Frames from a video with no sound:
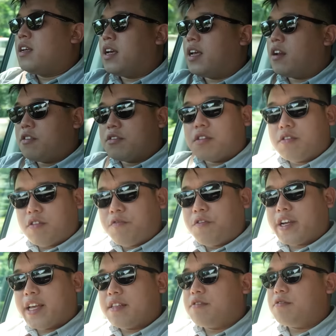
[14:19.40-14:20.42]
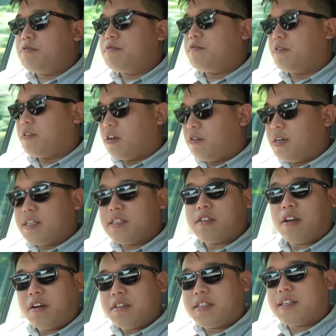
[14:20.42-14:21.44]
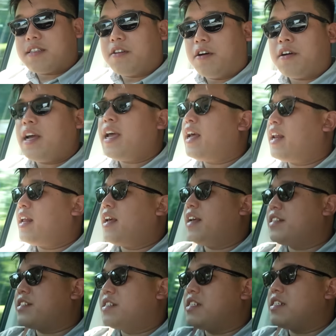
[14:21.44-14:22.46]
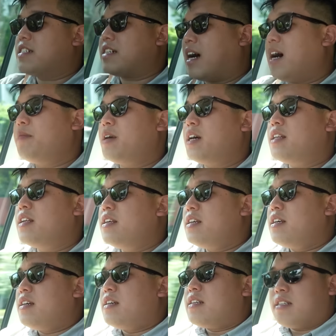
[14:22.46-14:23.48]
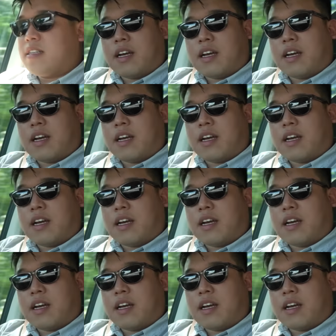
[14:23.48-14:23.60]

And also, don't forget to follow us on TikTok at Sgcarmart.